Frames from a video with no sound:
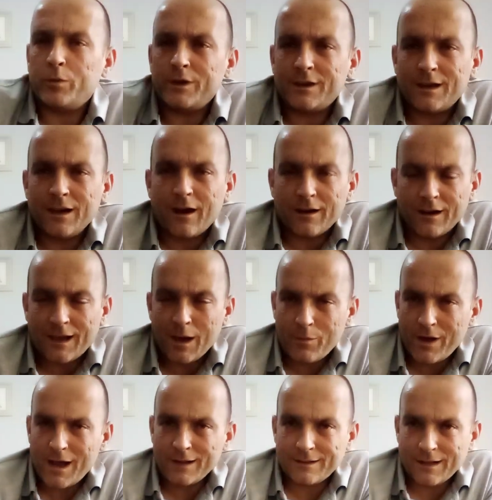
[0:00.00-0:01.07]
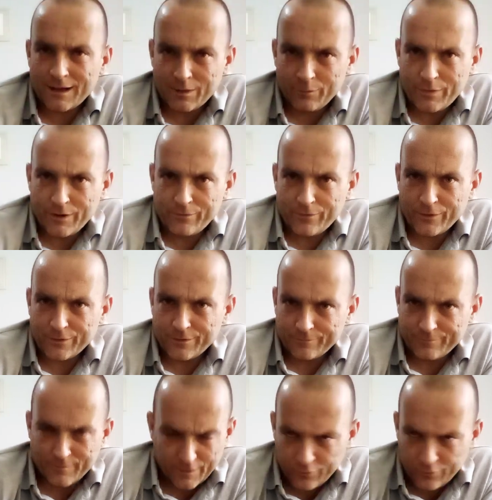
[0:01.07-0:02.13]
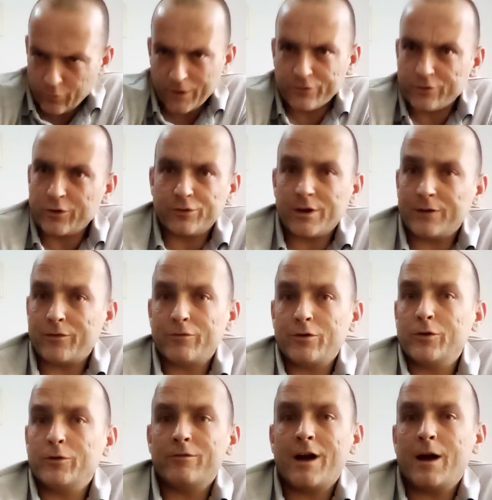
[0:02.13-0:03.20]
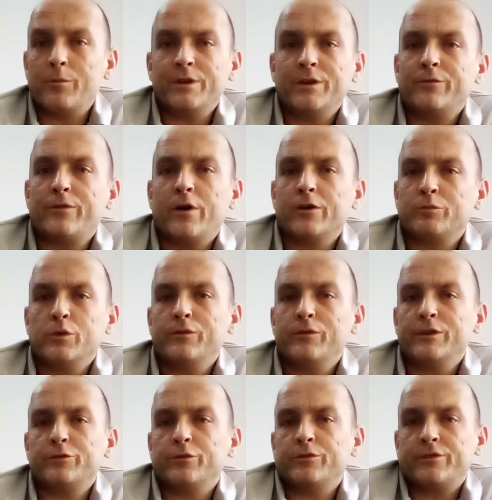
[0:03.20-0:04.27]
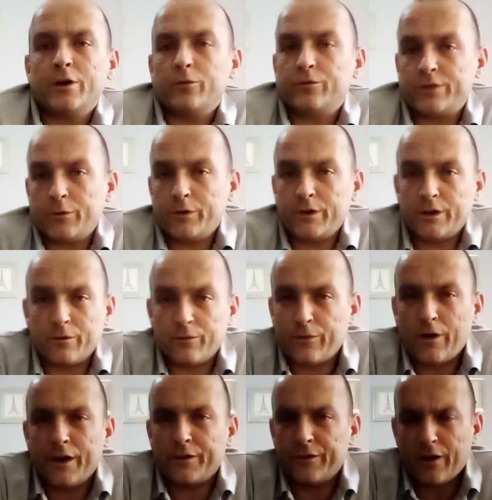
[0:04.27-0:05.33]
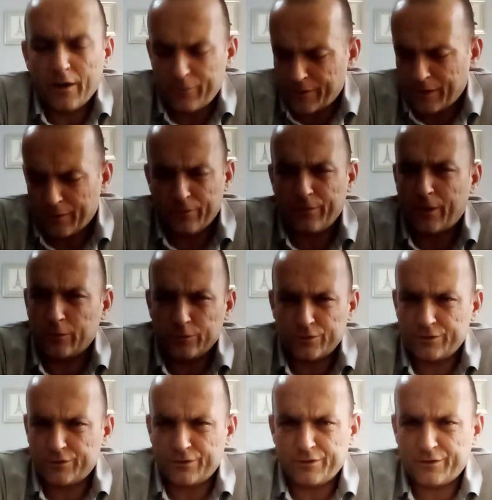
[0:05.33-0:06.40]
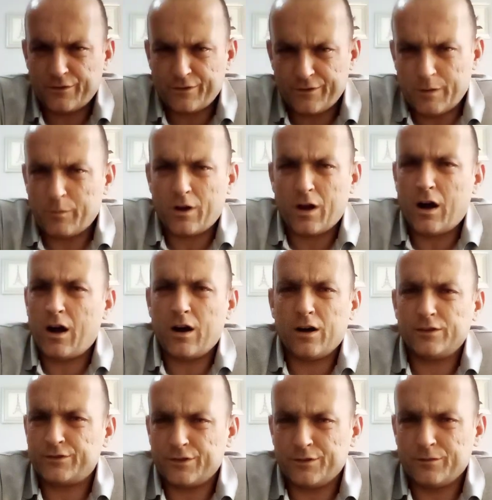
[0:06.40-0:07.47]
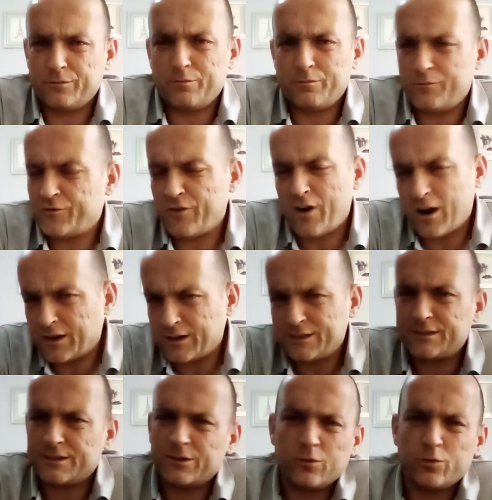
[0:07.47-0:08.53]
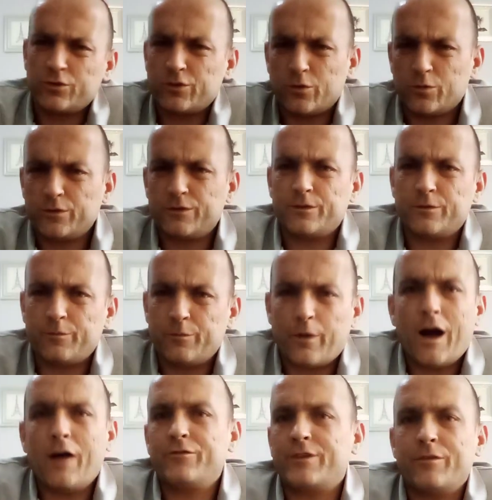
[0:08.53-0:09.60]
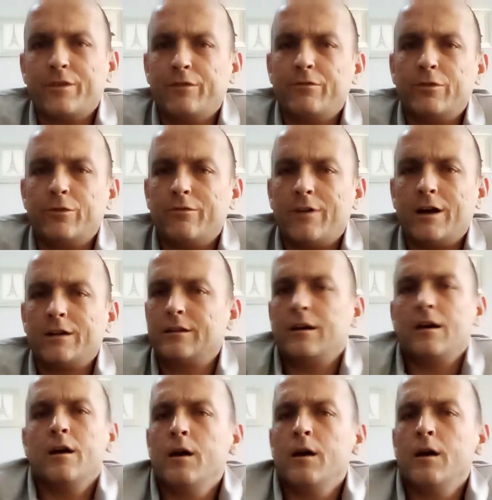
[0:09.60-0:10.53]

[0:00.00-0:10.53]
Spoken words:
But I could get my hand down in Bedford. And it's always good to have a route around when you first move into a cell, see what you can find. I found phone SIM cards and drugs and all sorts by having a route around.